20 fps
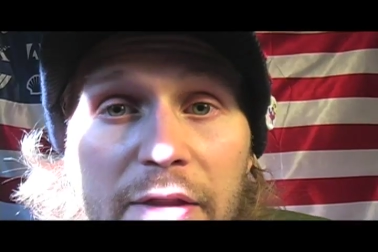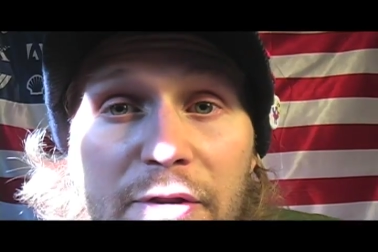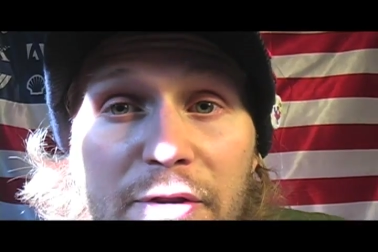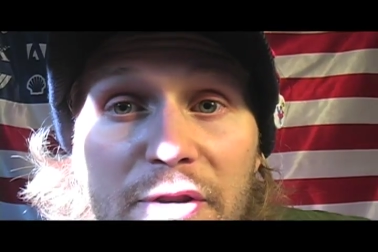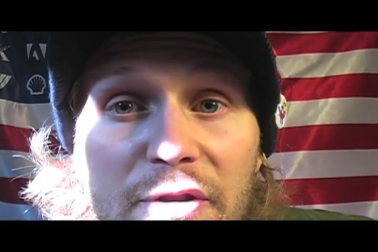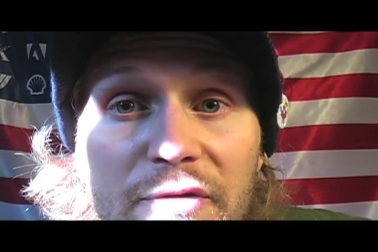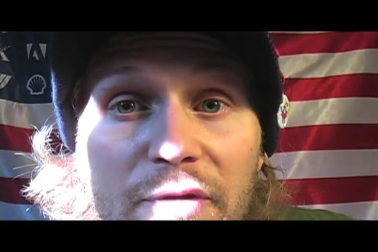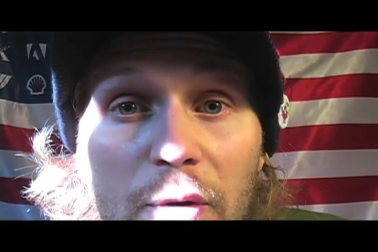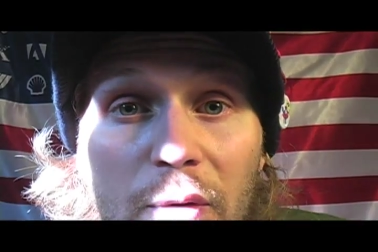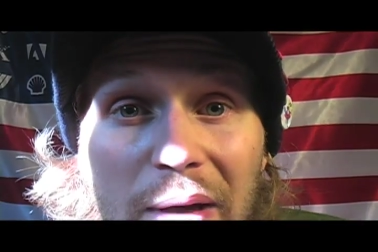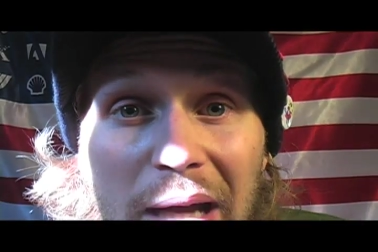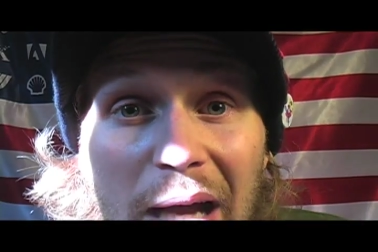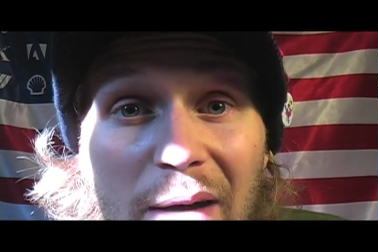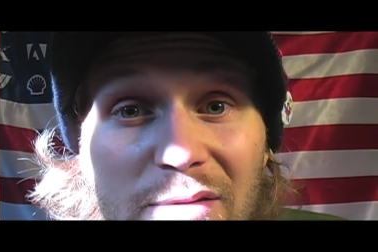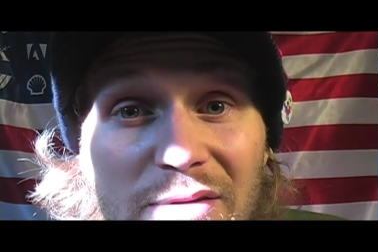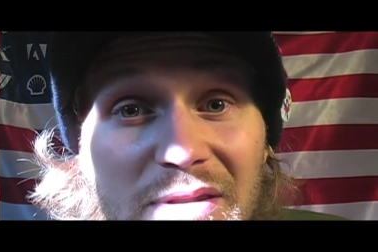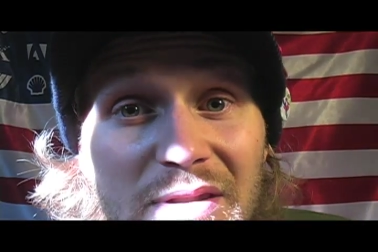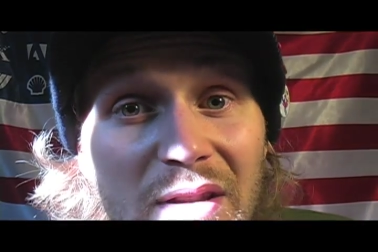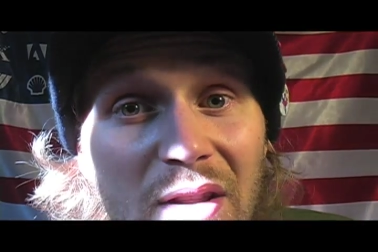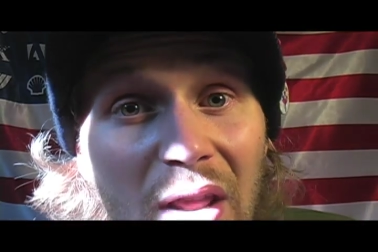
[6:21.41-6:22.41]
your vote
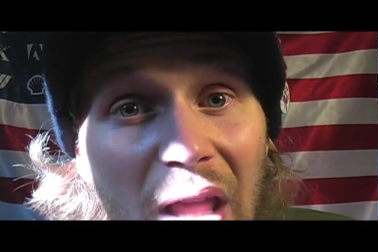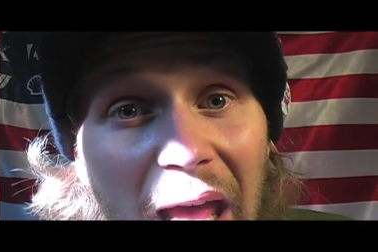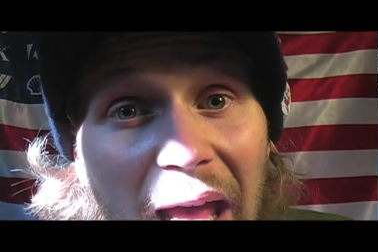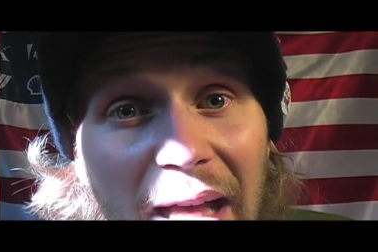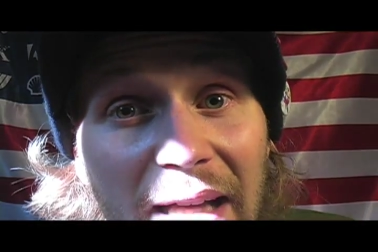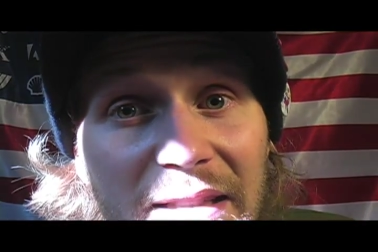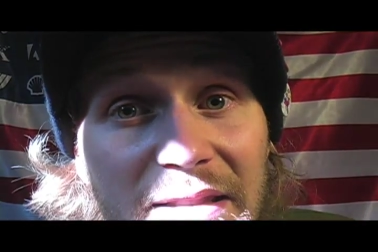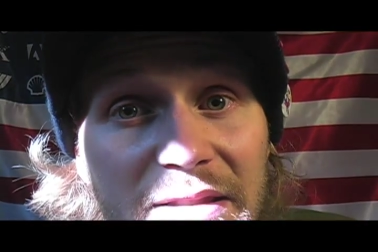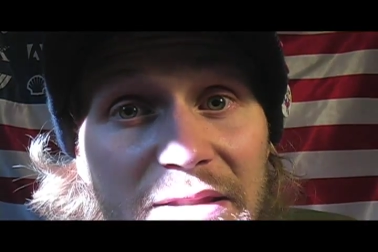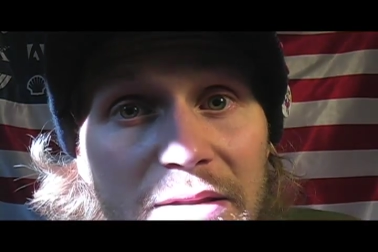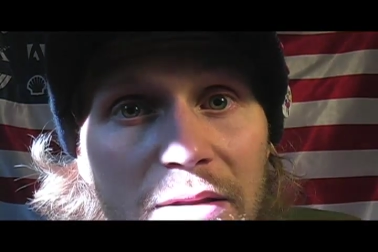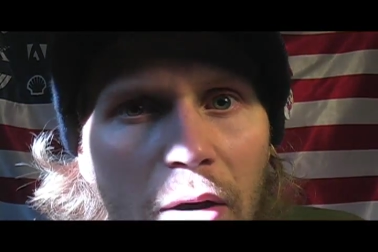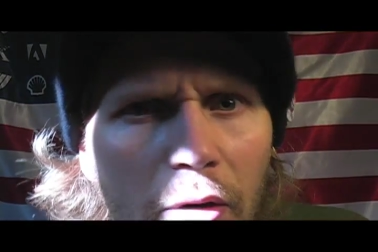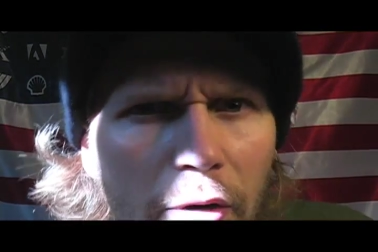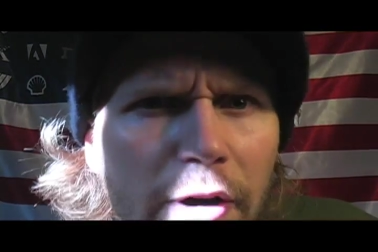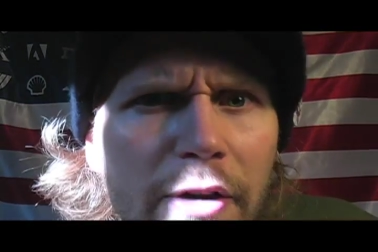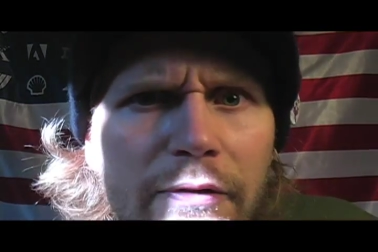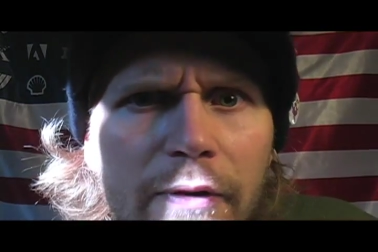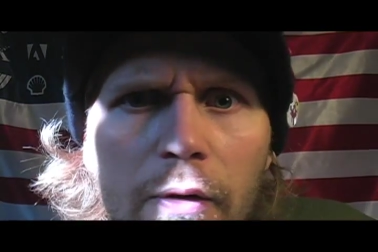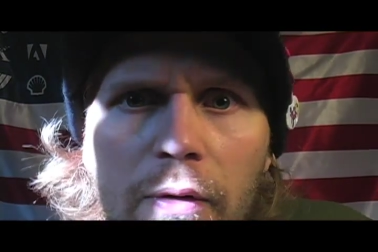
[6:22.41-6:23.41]
counts less, or
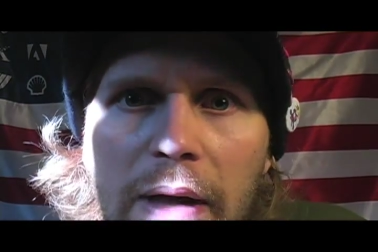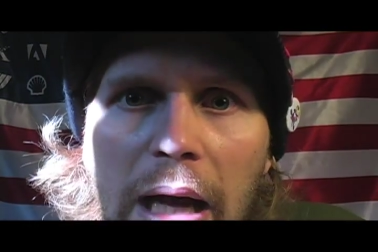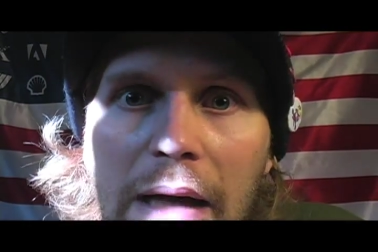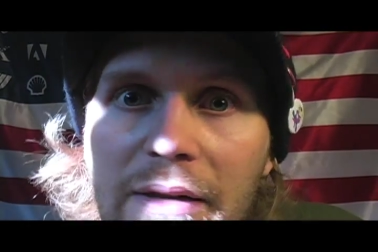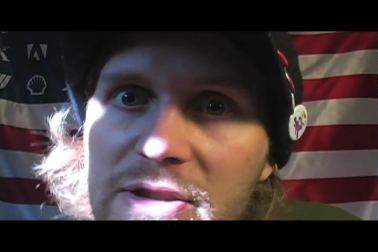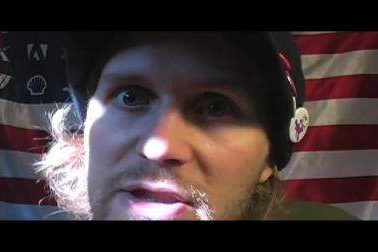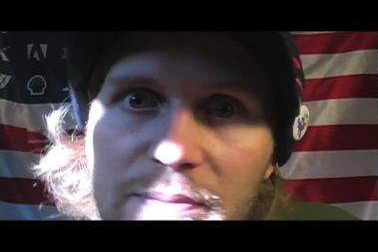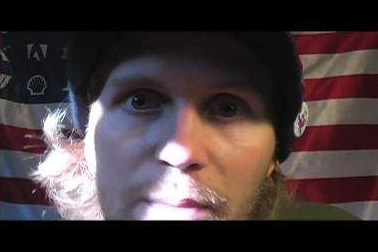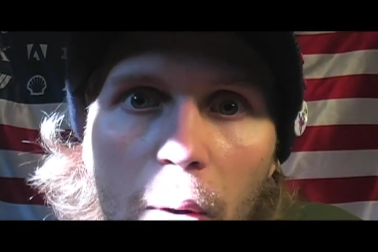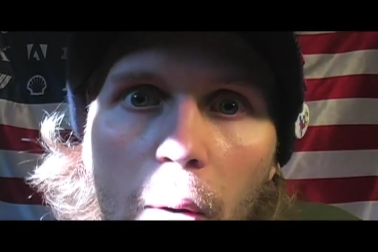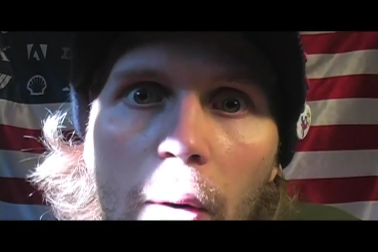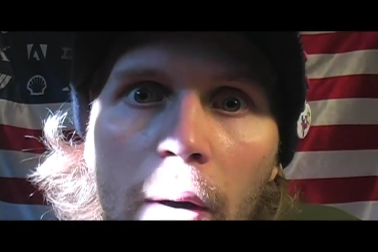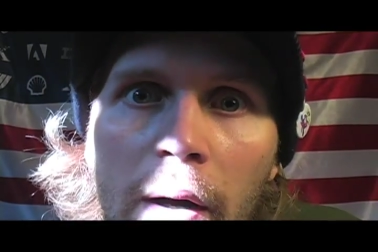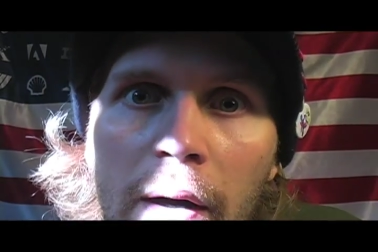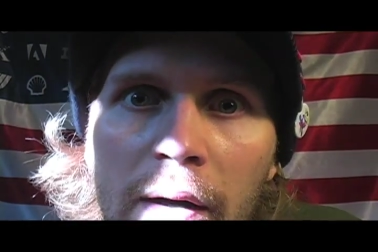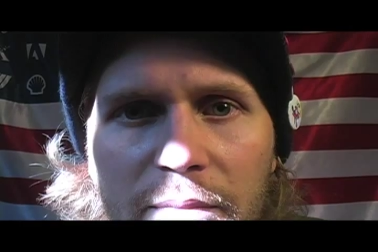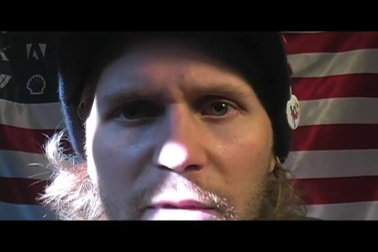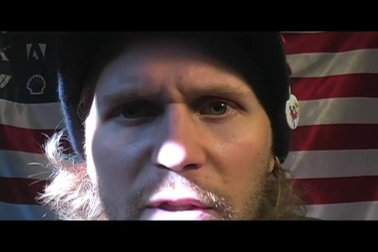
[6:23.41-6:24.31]
your vote counts more.